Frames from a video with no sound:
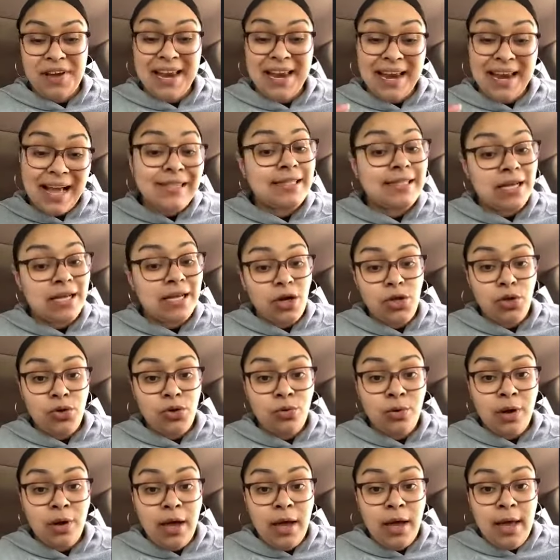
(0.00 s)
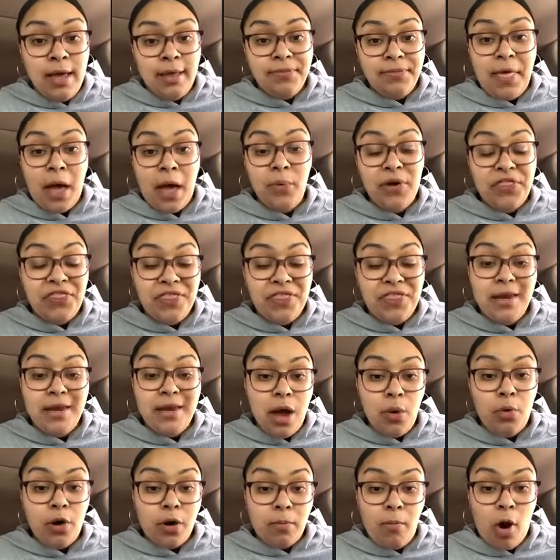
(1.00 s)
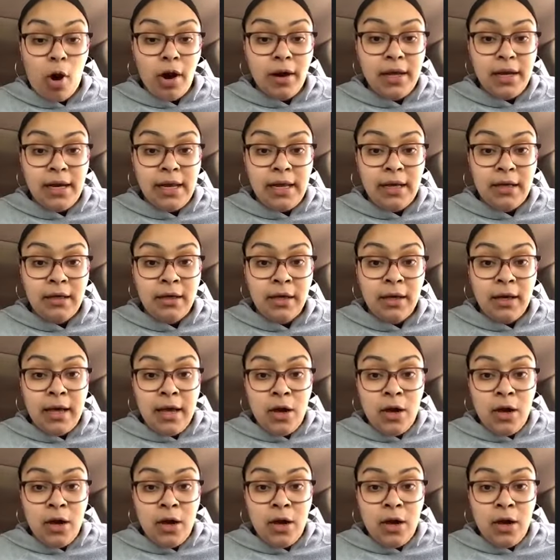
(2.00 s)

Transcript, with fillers: Can I tell you that within network marketing,